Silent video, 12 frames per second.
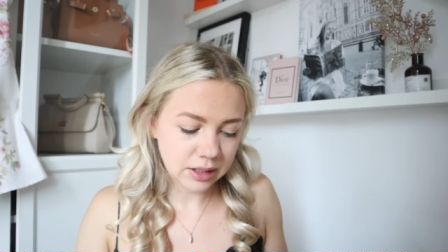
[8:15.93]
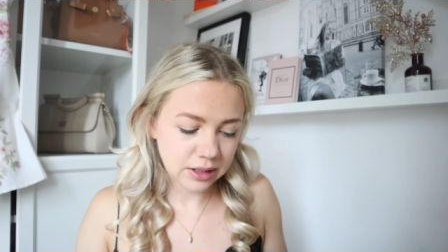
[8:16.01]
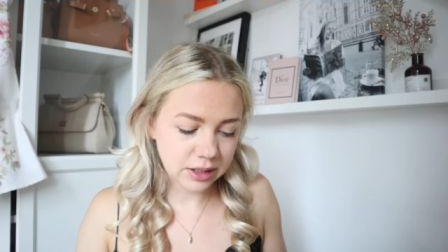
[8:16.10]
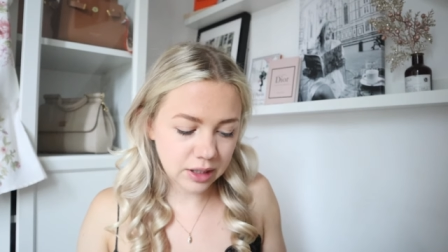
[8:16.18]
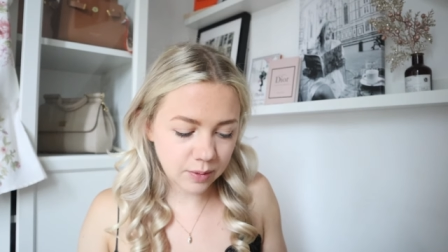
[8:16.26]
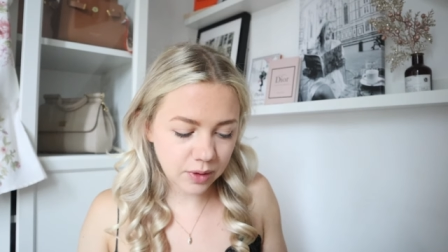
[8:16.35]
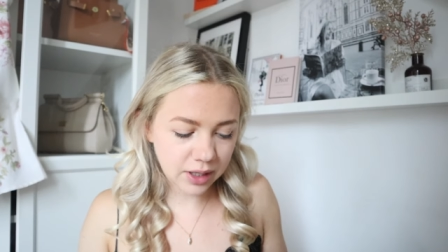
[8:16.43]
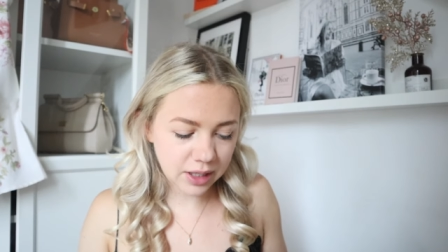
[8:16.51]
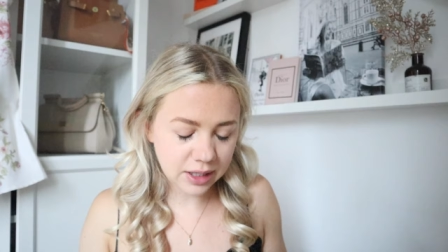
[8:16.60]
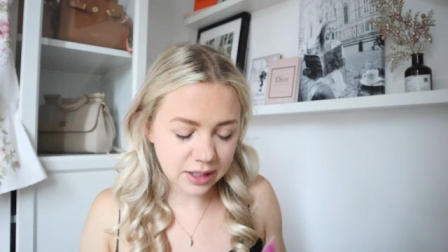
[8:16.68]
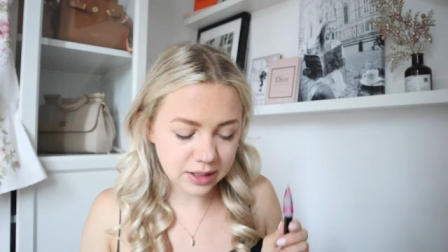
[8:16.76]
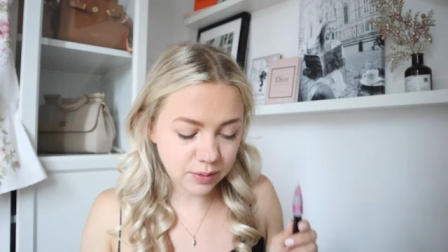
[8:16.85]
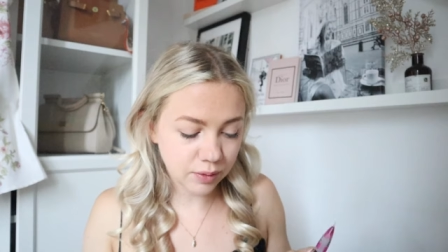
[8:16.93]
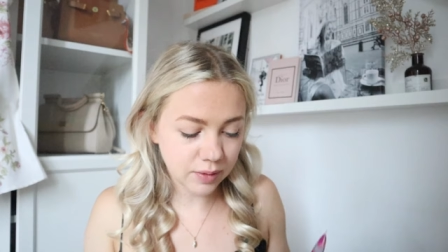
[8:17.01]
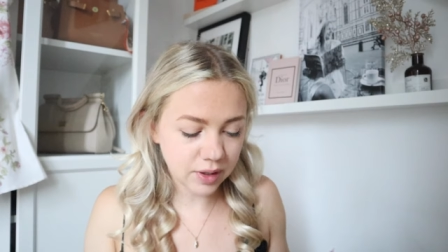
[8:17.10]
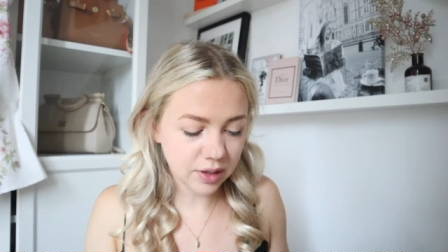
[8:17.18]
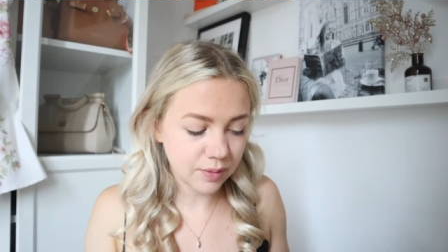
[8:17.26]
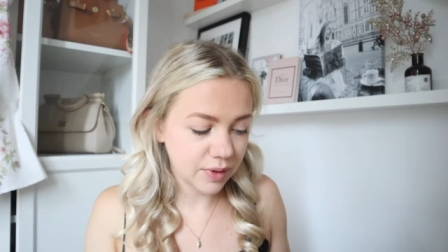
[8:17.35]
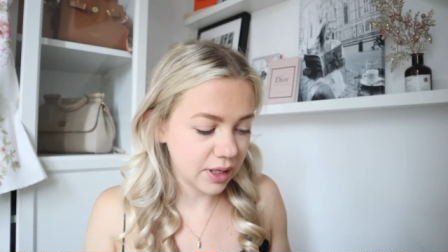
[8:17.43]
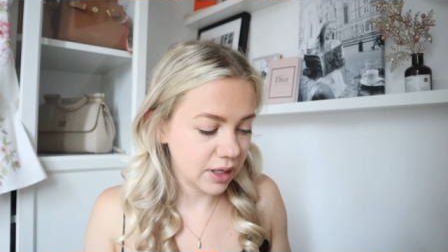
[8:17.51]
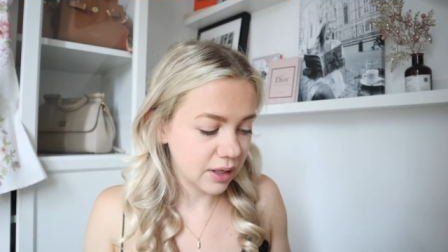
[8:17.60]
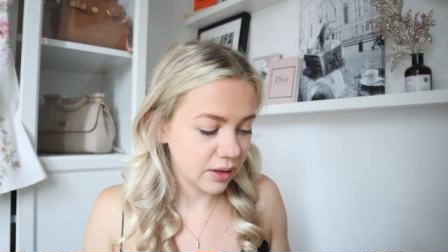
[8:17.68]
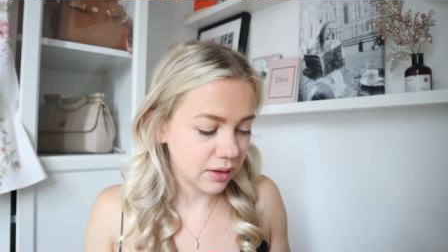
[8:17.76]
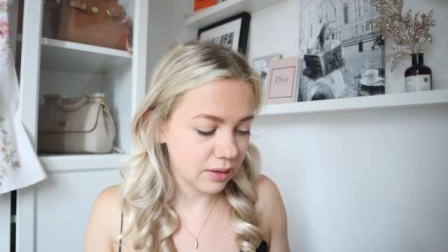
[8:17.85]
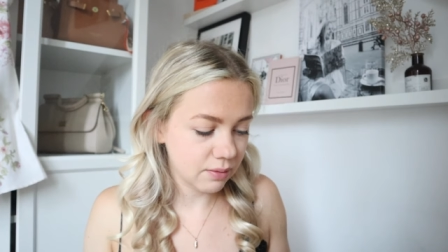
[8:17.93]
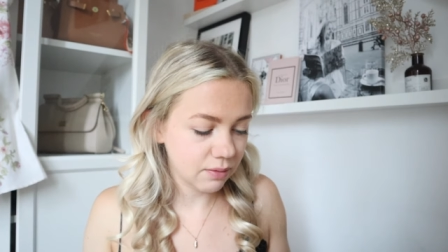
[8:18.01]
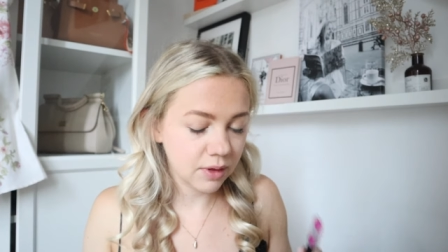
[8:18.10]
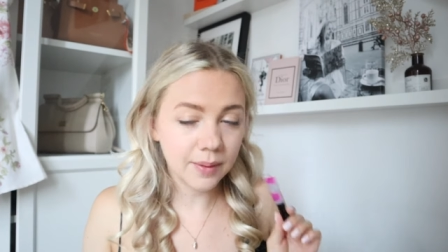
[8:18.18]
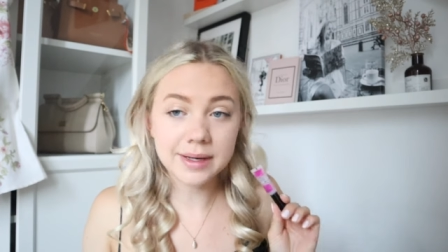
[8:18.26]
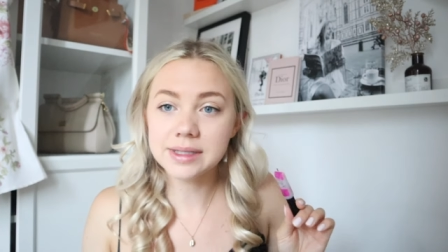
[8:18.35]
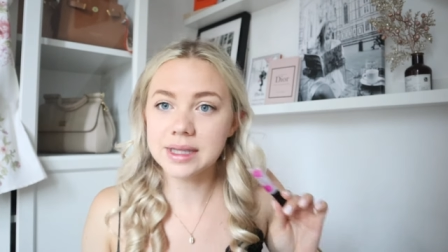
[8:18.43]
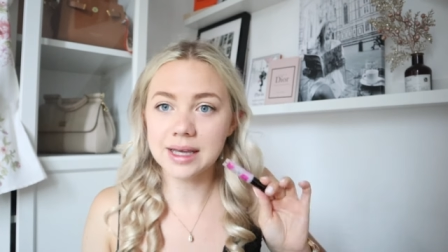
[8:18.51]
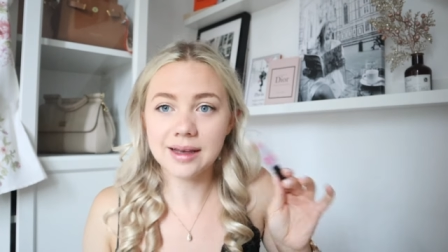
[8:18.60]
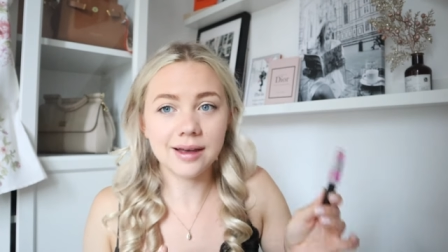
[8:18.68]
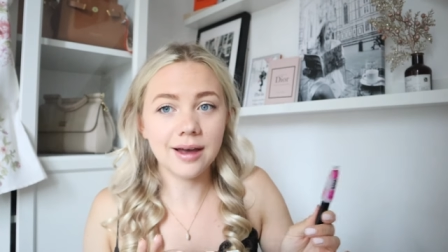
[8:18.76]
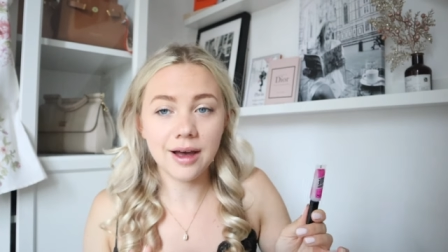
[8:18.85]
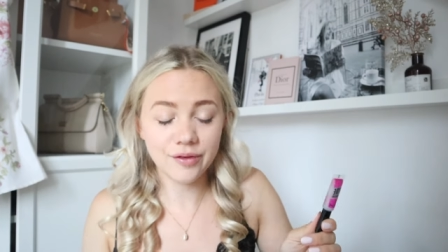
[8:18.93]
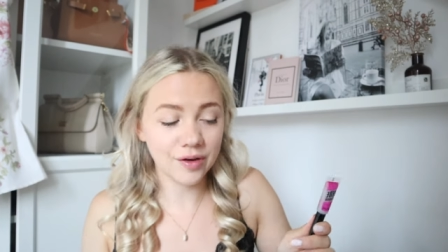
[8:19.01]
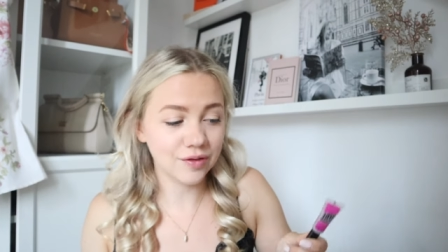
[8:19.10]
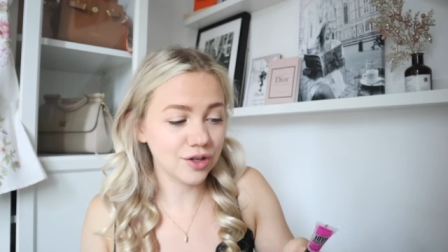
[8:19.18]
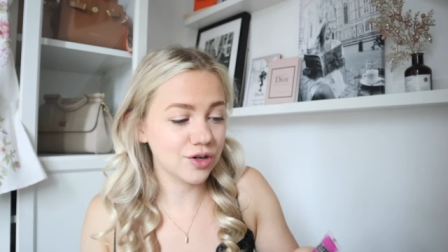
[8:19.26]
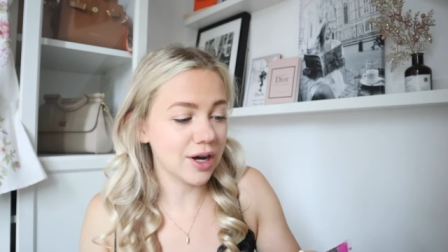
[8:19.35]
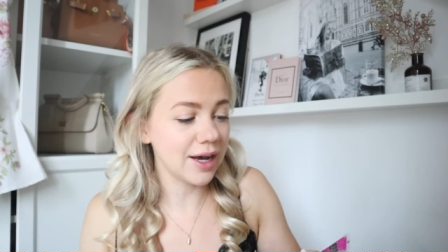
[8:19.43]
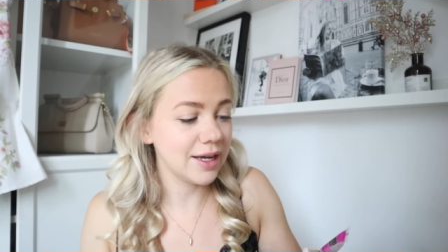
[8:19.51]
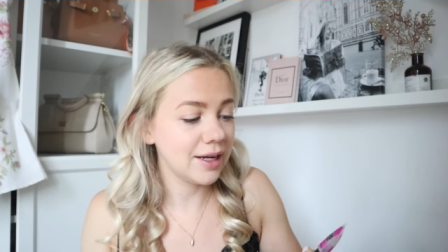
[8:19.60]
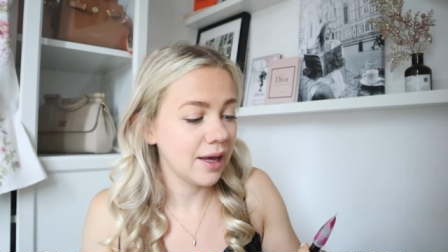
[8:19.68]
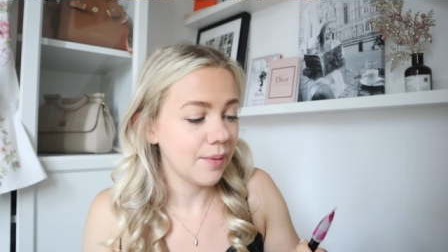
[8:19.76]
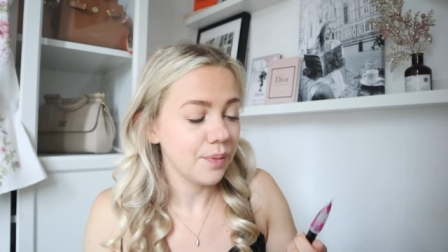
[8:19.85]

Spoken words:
So I'm thinking this is probably gonna be the best thing I've ever tried.